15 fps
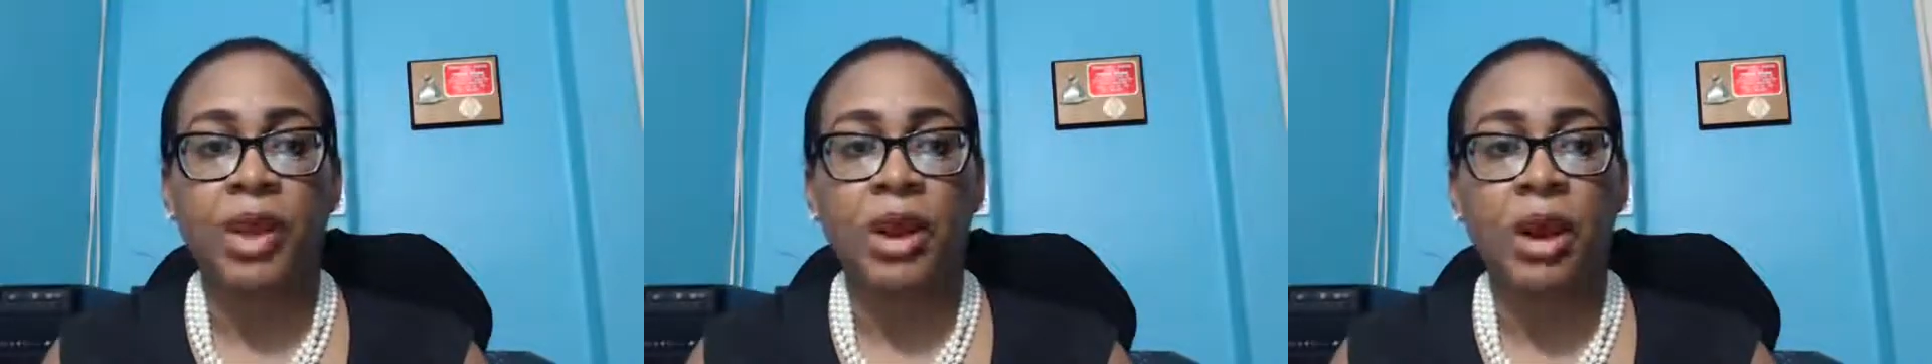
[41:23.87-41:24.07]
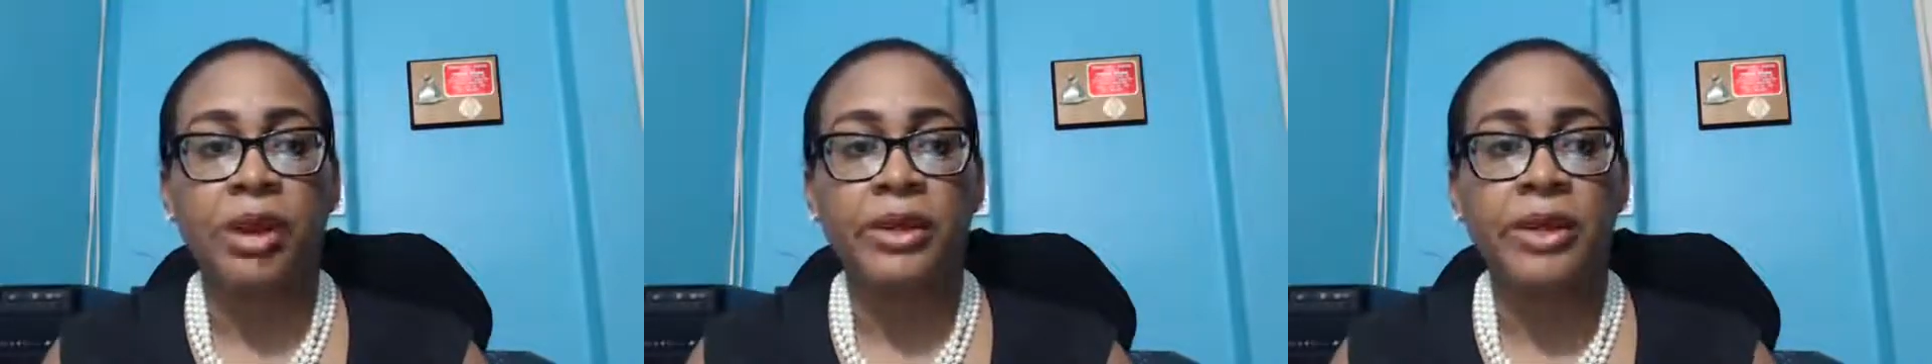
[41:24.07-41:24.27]

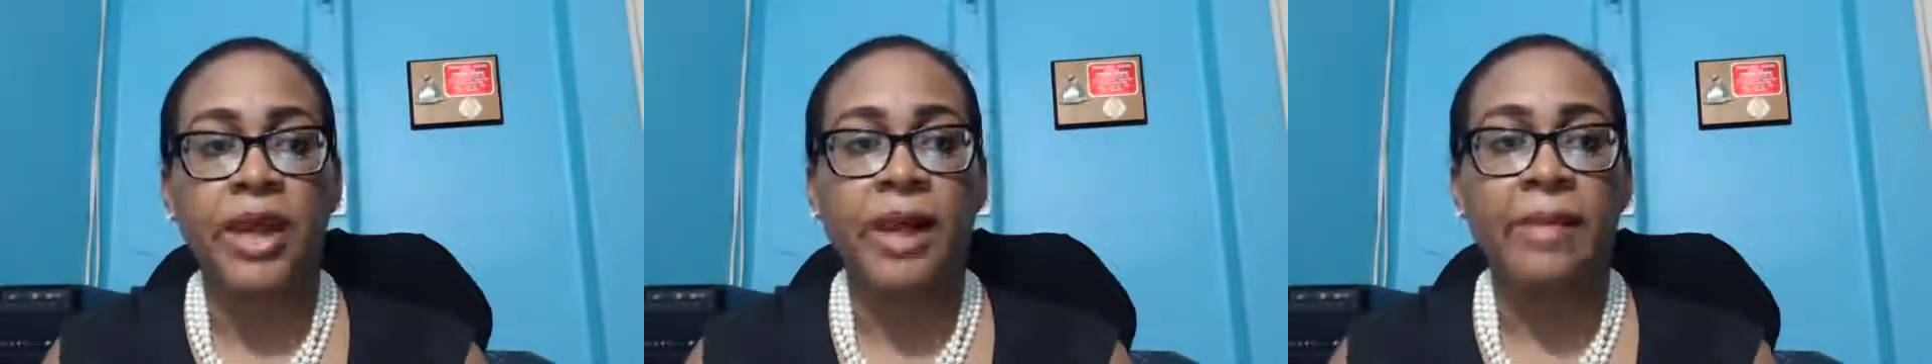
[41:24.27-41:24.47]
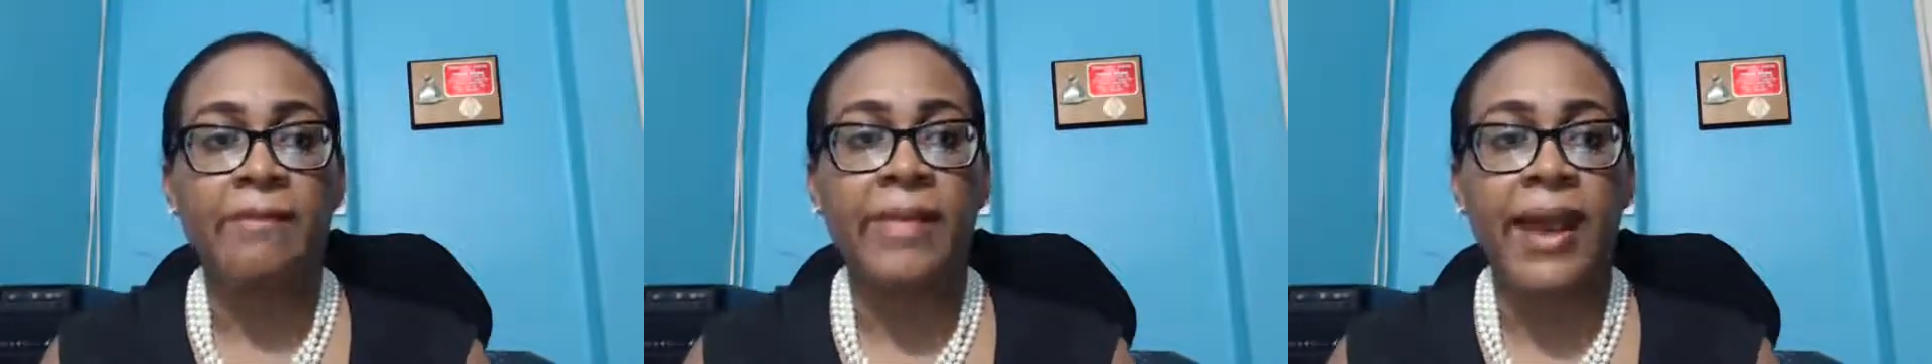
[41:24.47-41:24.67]
or
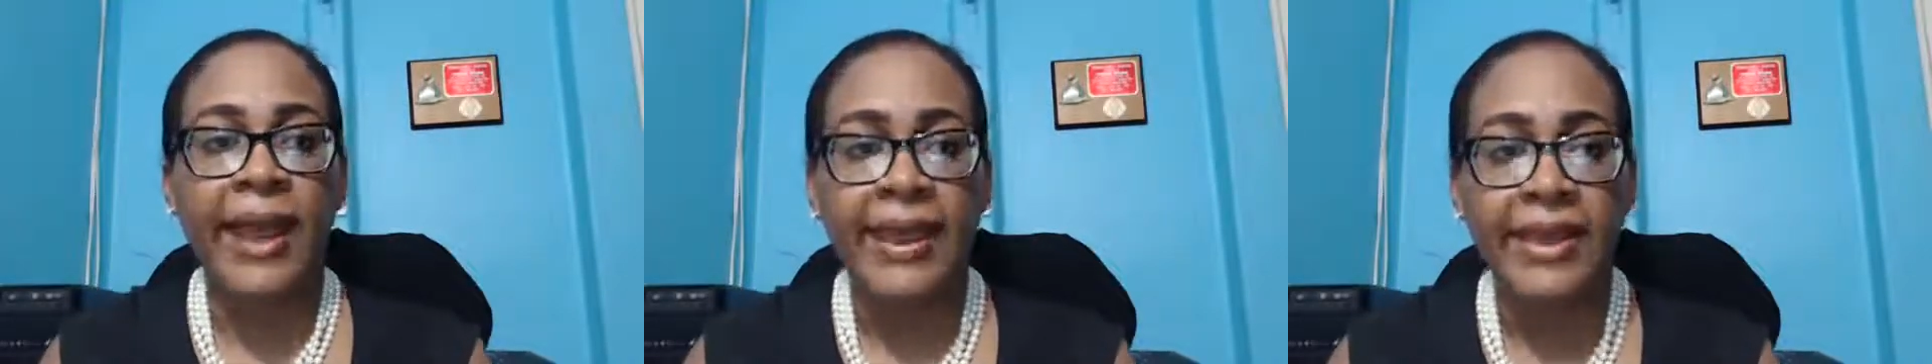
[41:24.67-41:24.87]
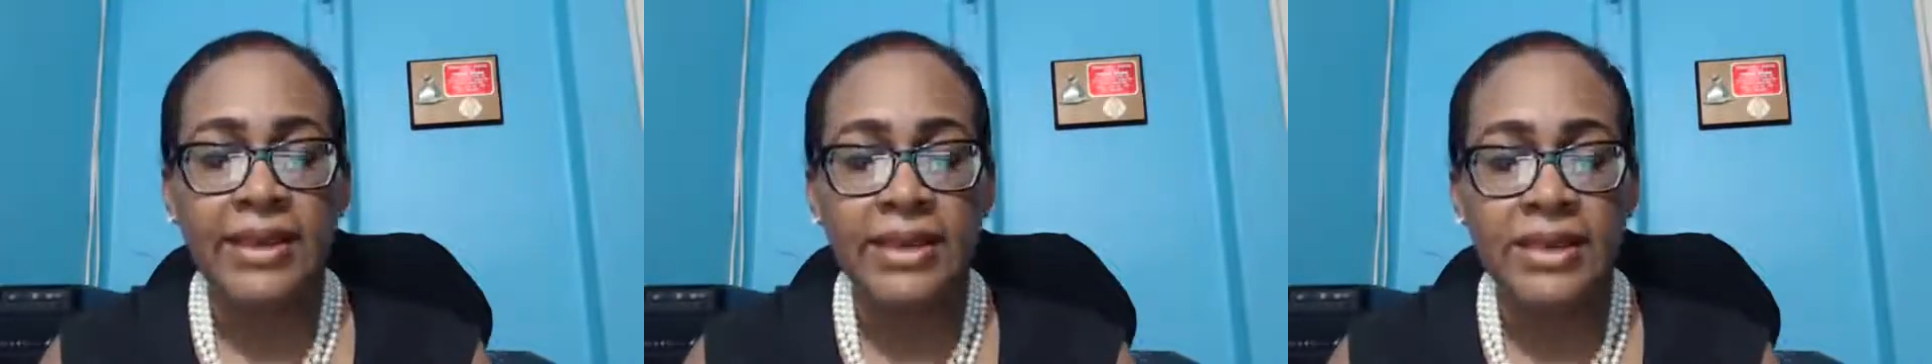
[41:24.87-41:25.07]
not
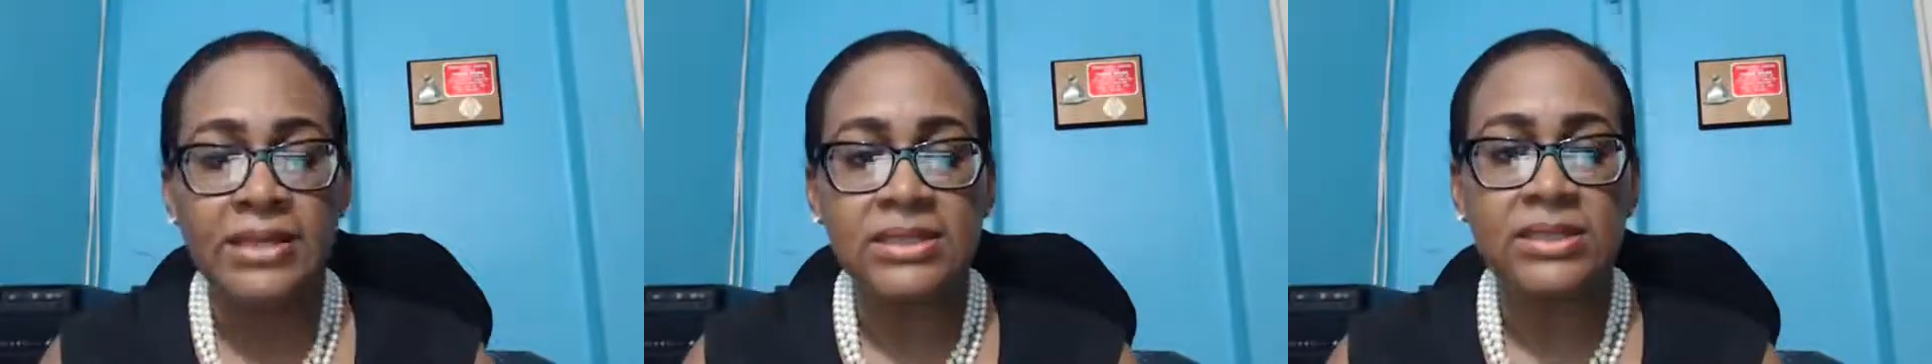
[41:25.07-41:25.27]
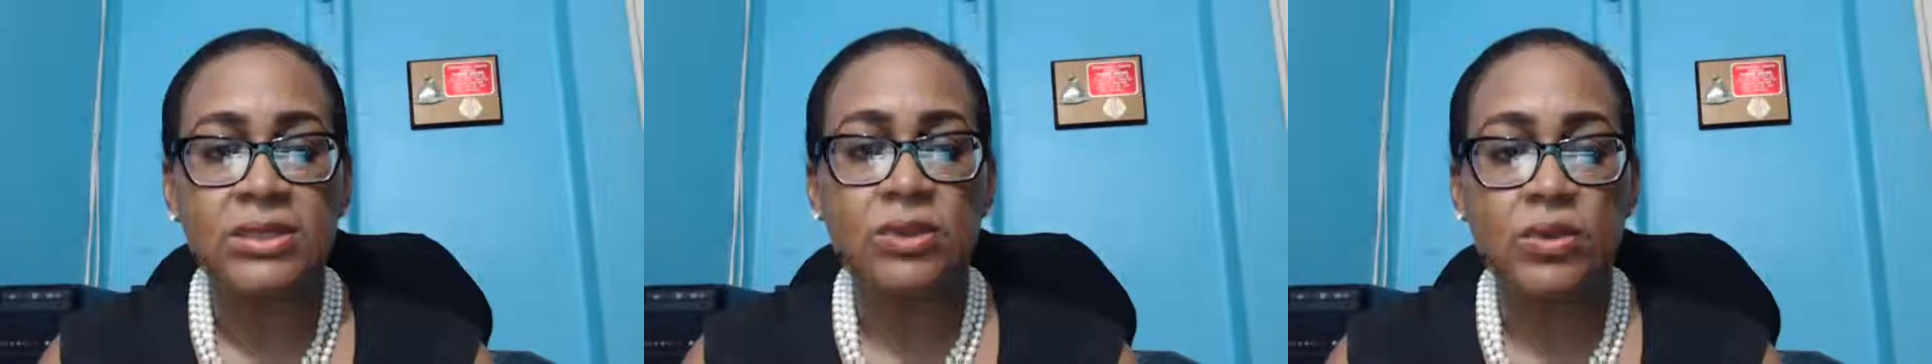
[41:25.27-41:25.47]
buying
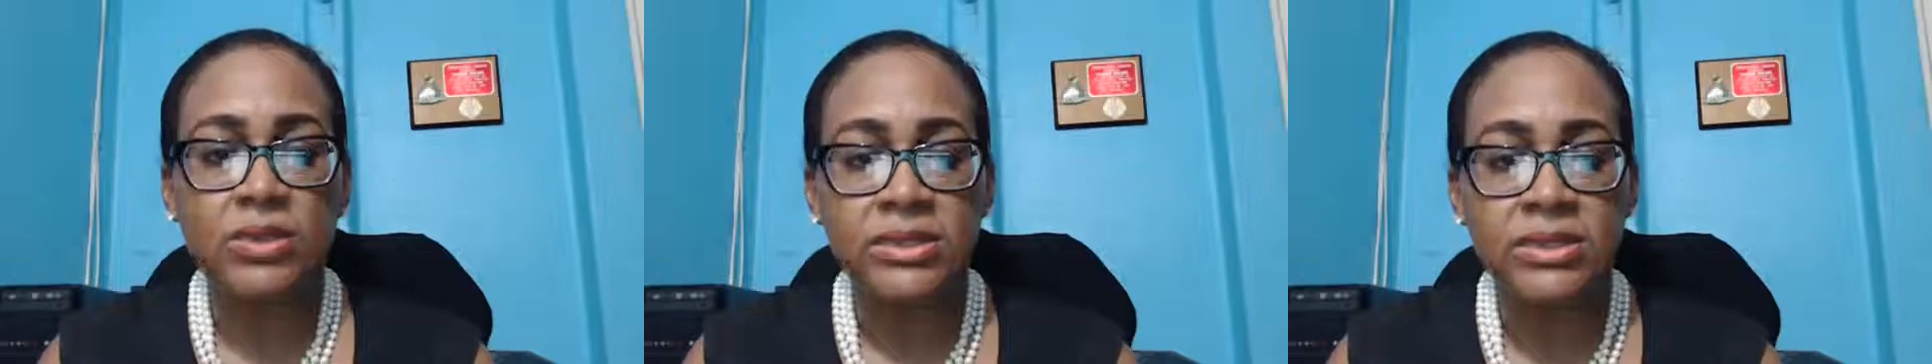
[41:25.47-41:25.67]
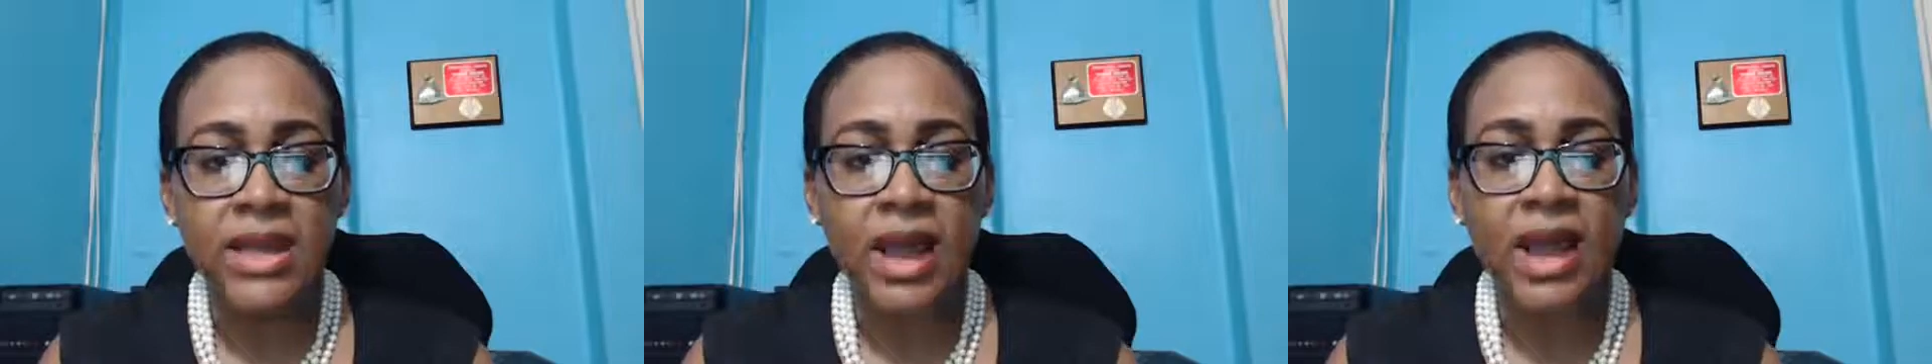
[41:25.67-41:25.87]
these
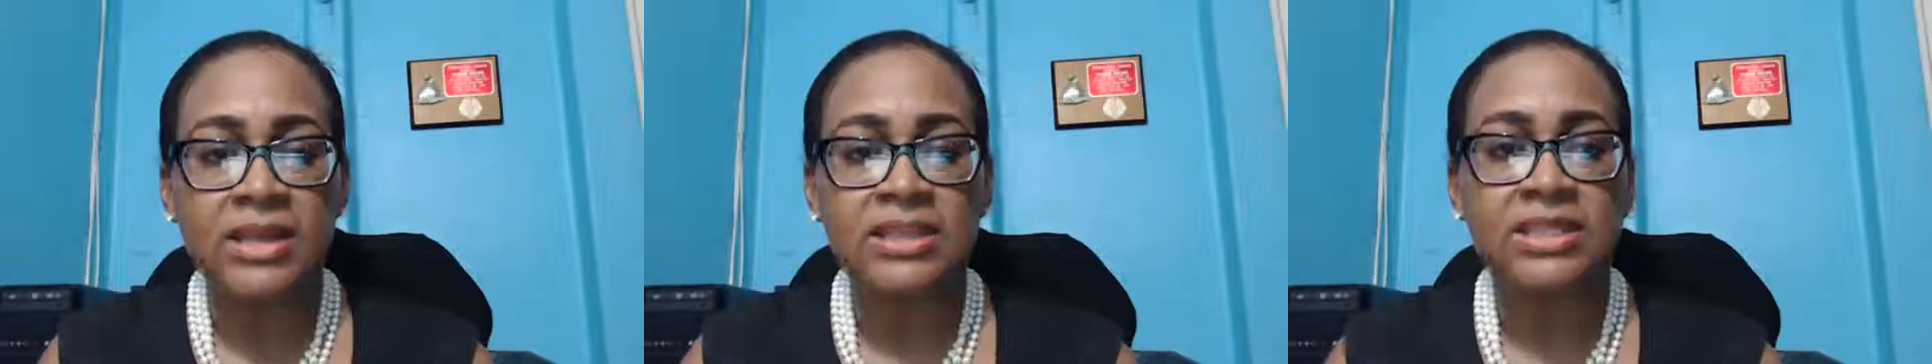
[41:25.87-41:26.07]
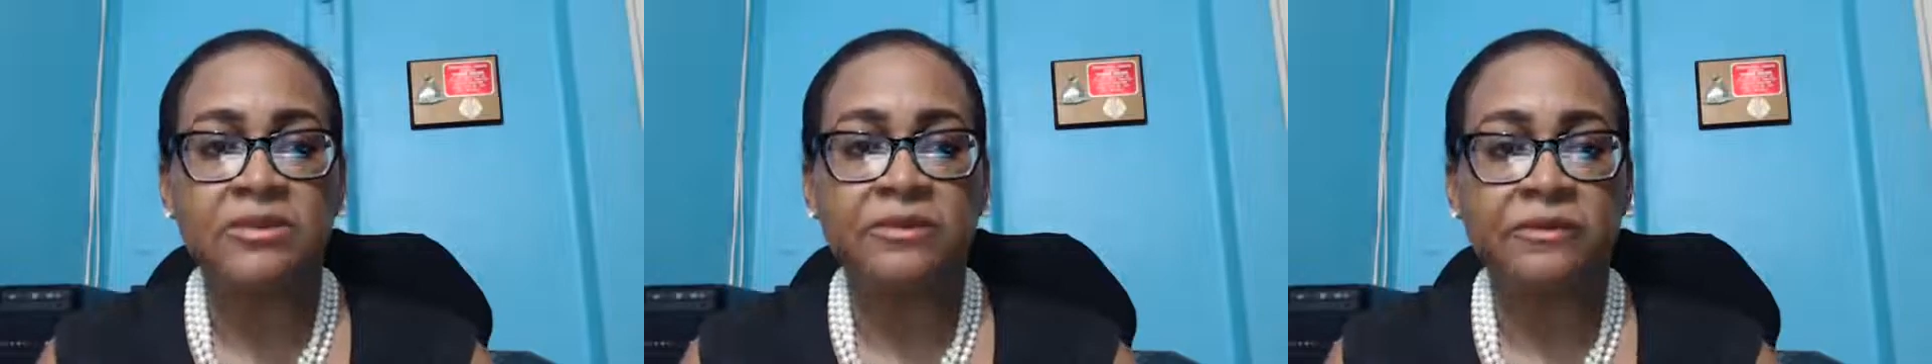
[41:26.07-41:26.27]
goods
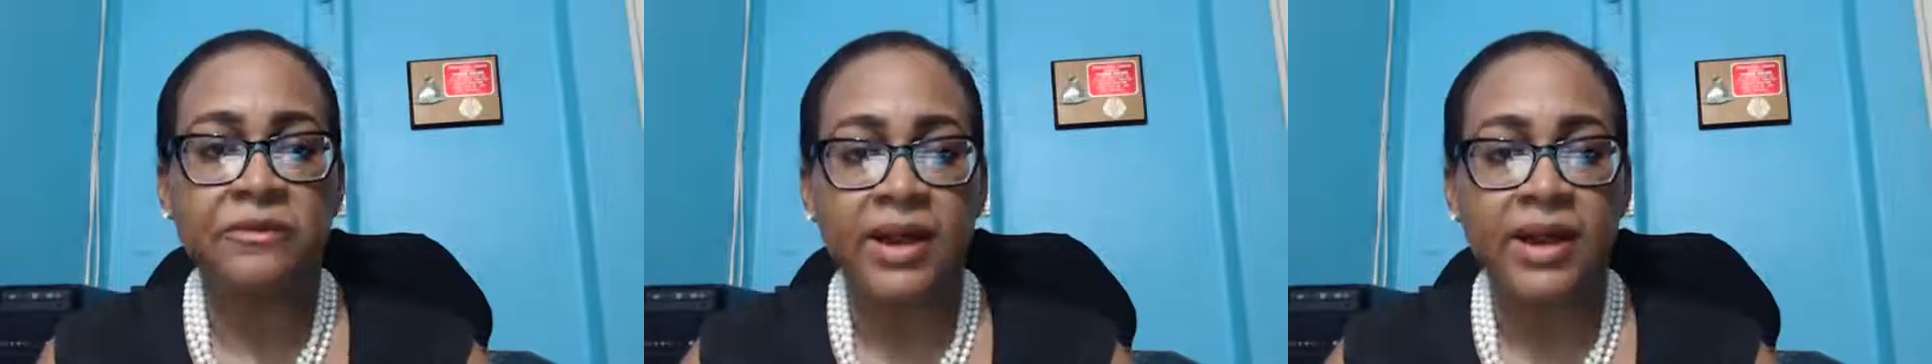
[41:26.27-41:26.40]
as